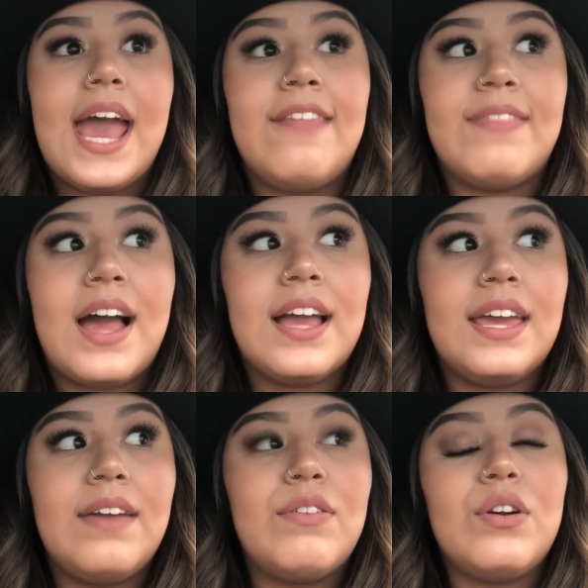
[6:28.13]
and
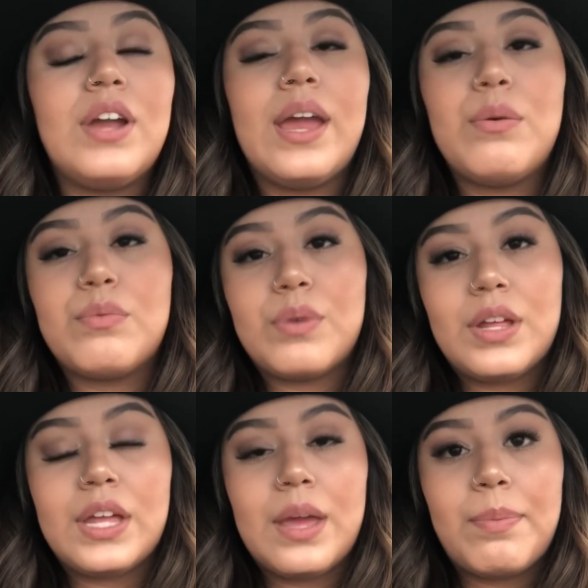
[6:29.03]
that gave her a
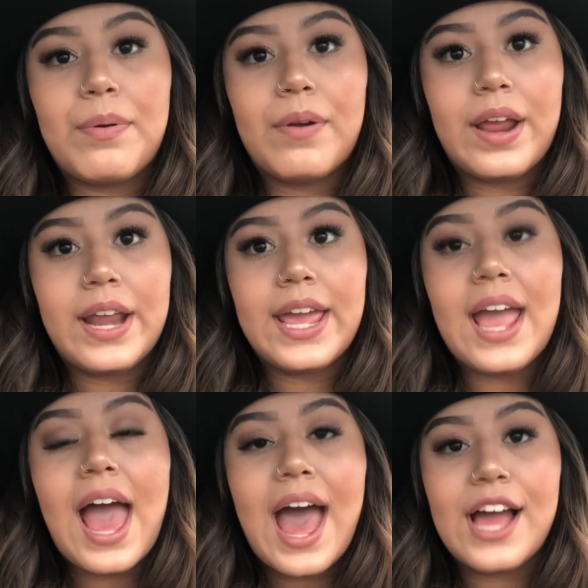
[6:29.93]
really
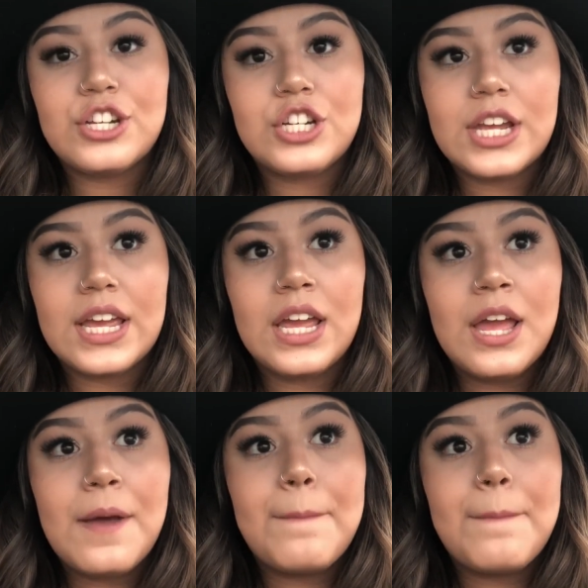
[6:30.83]
pretty ashy